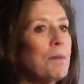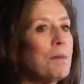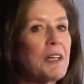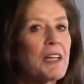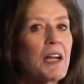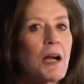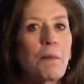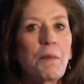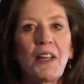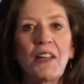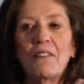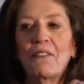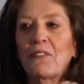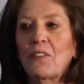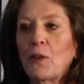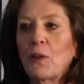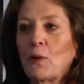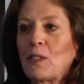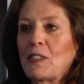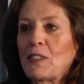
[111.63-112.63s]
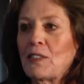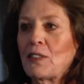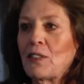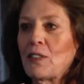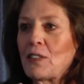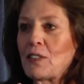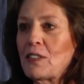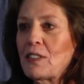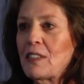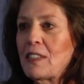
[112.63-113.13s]
become
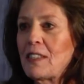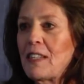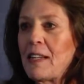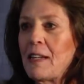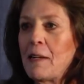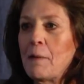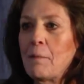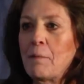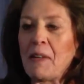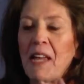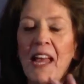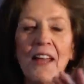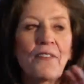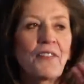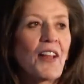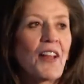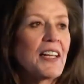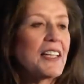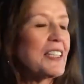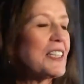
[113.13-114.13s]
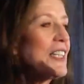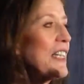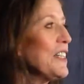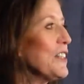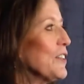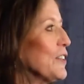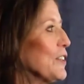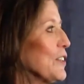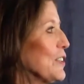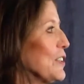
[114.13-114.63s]
influencers, behave like
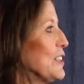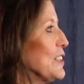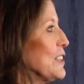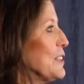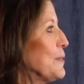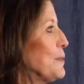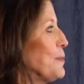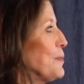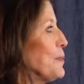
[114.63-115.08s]
leaders.